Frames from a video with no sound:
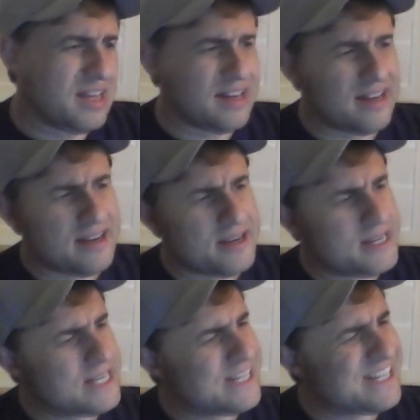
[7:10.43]

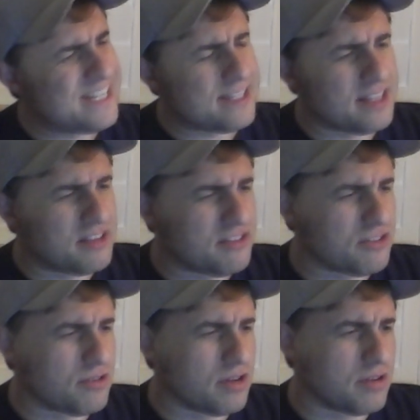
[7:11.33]
I think this is
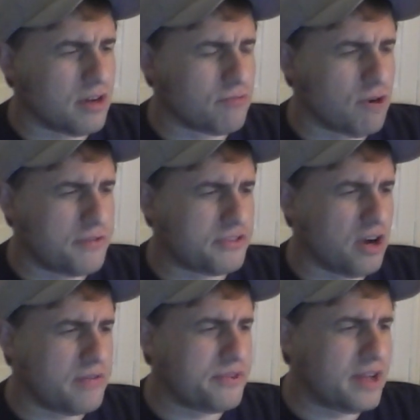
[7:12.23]
a rough
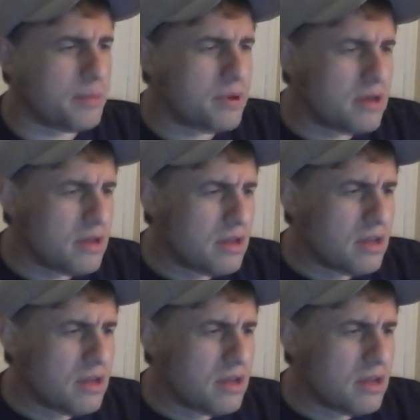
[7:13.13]
start for them